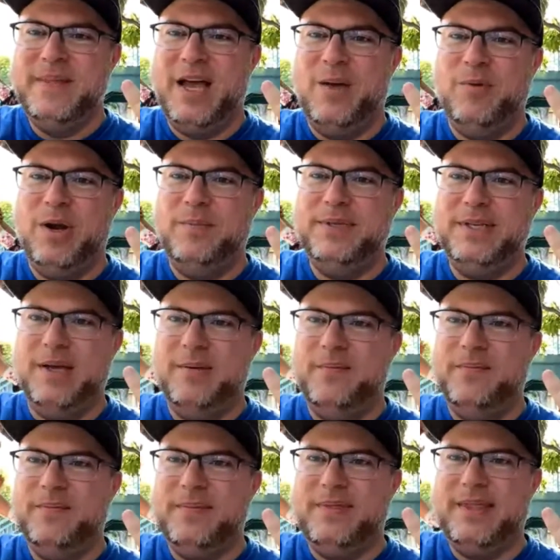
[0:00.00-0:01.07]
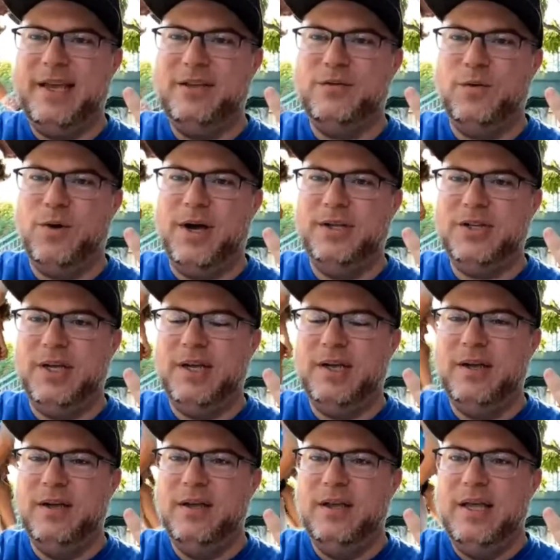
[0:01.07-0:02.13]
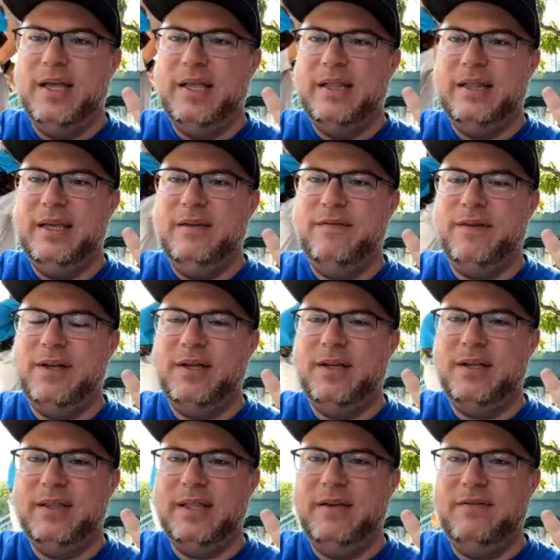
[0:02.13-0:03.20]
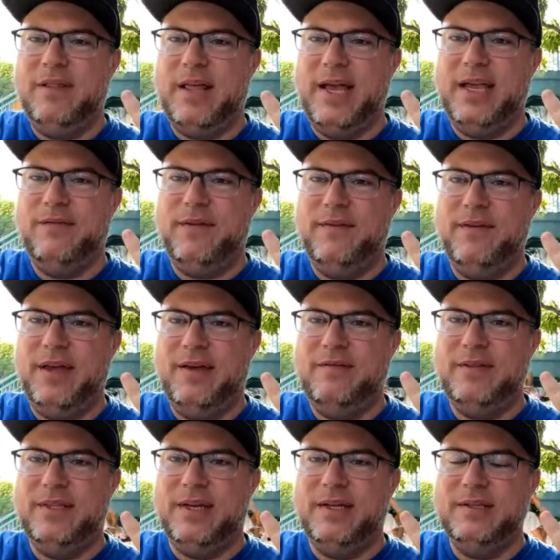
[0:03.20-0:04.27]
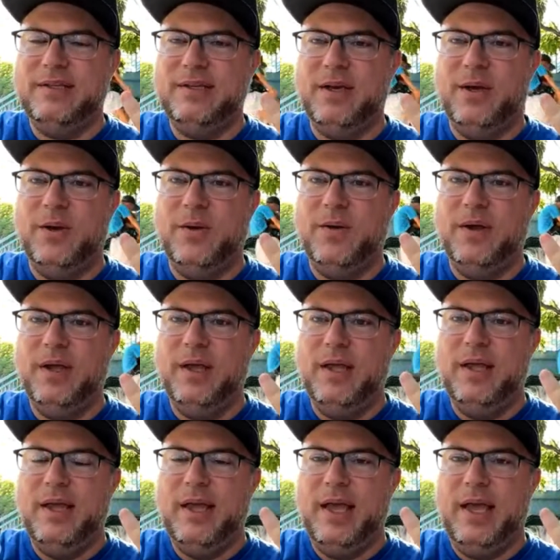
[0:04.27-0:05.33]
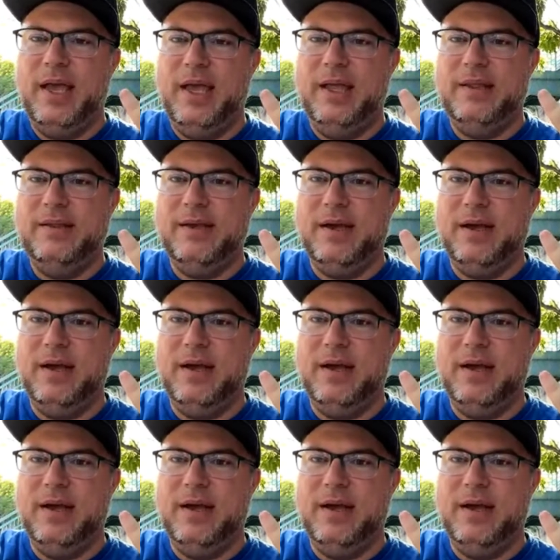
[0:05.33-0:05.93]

I'm Rob Zeb. Thanks for watching. Leave a like if you haven't done so, and